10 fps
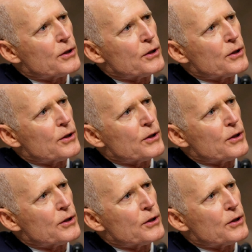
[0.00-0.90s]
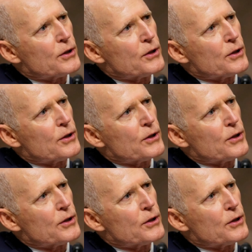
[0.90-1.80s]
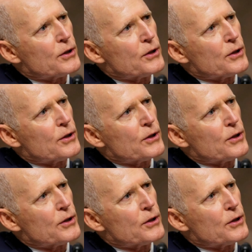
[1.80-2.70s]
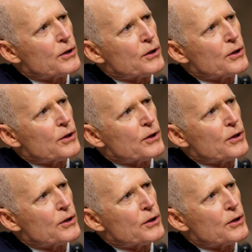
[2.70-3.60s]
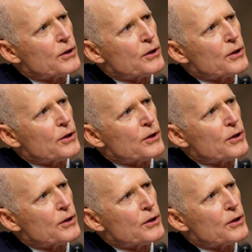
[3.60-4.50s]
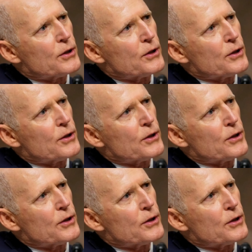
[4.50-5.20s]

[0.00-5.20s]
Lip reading: (no lip movement)